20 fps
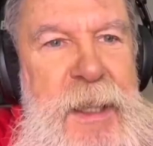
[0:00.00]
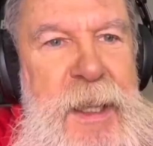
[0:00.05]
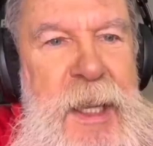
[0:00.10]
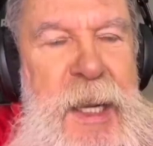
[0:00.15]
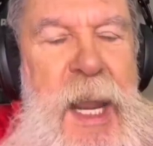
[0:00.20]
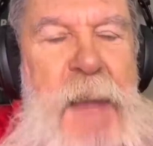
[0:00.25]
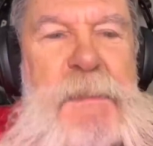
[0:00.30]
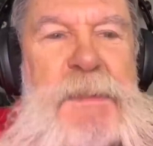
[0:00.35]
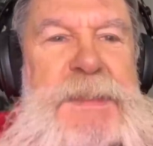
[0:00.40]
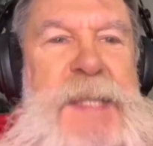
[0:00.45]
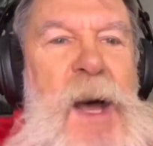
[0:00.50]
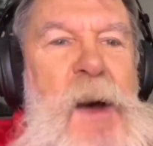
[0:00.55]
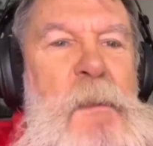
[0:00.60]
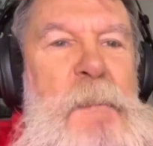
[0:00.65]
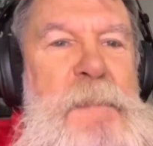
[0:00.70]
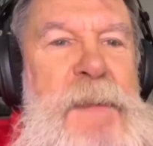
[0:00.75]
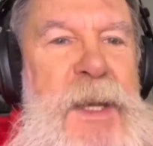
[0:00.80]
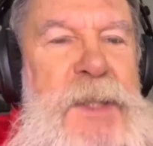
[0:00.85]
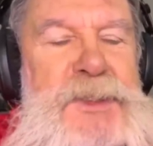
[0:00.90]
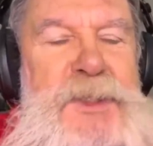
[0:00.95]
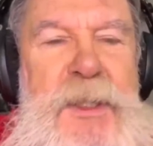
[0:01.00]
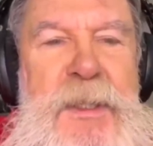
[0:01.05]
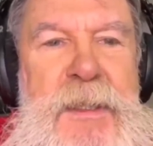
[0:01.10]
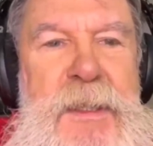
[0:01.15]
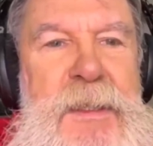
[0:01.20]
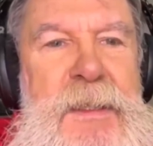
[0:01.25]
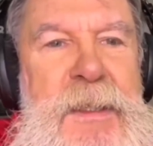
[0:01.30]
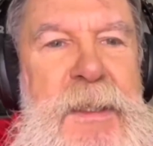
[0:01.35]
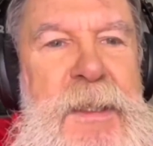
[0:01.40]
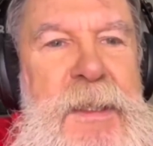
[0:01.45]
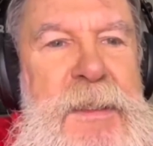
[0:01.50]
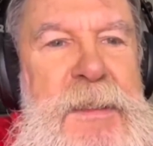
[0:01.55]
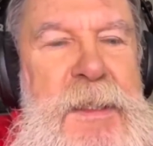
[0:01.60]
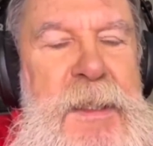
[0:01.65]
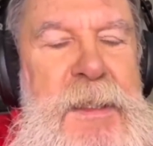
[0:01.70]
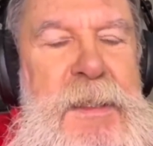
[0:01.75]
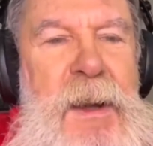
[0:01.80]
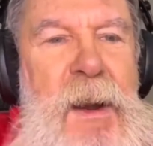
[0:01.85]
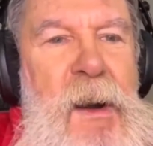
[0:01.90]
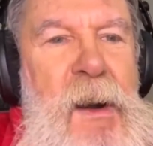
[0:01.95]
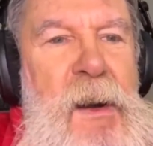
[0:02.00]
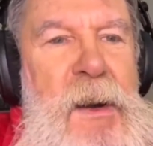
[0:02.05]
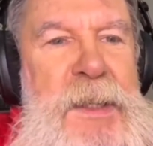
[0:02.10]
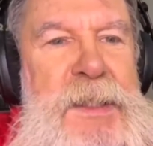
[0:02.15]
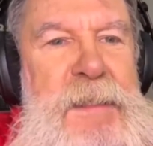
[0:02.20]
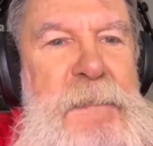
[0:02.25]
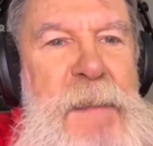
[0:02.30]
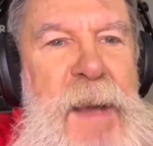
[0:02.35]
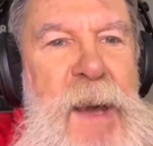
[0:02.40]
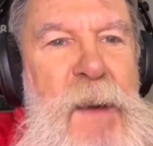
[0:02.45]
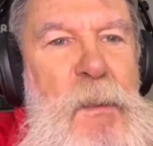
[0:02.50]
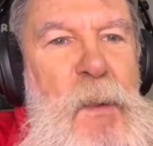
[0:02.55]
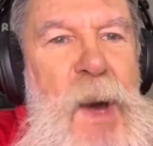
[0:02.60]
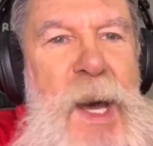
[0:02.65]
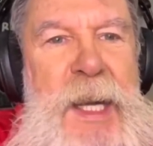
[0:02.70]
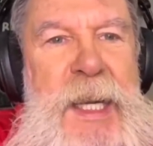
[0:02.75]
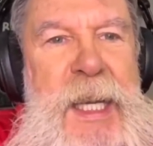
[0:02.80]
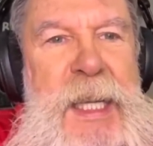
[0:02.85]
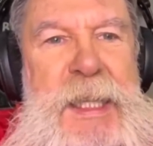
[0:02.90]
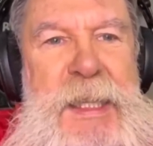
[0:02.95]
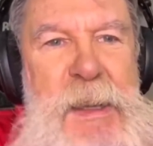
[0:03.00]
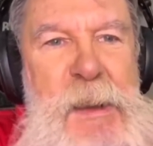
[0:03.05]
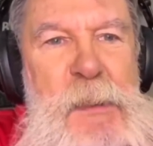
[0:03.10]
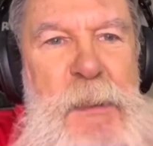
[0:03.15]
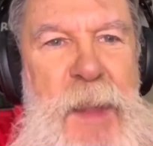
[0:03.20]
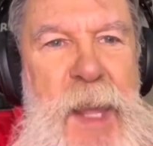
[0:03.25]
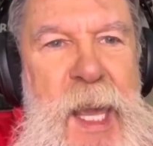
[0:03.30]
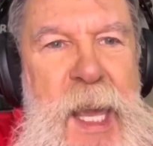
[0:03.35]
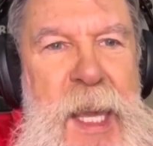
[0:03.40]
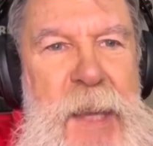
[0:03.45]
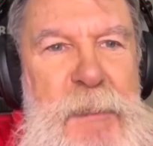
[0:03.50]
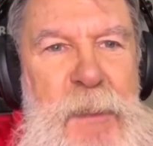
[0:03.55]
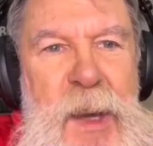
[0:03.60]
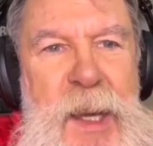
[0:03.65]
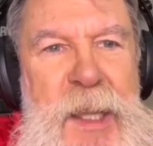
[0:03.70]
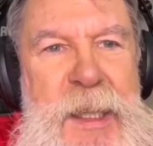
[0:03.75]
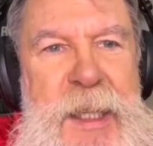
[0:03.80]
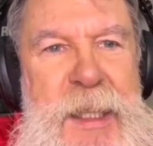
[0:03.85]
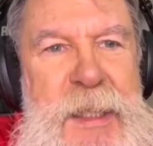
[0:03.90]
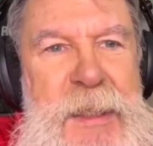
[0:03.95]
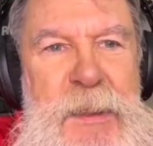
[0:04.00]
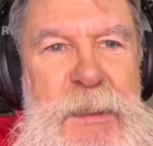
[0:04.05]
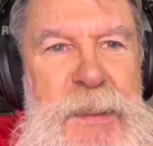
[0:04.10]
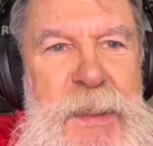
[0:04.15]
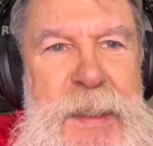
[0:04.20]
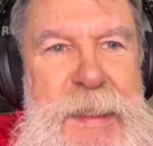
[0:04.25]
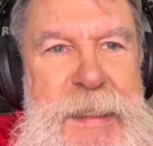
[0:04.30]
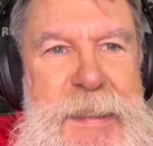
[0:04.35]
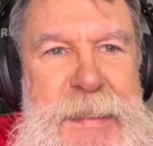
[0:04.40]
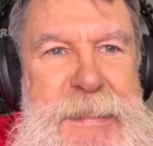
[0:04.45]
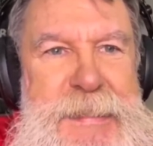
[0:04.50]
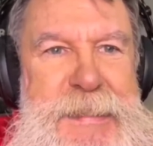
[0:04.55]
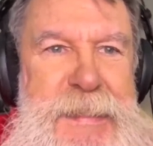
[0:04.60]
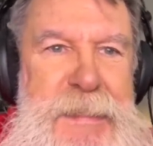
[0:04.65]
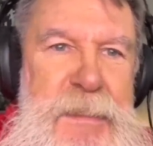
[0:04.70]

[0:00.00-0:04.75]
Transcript: And they was all bitching to Carlos about why'd he do that, why'd he do this.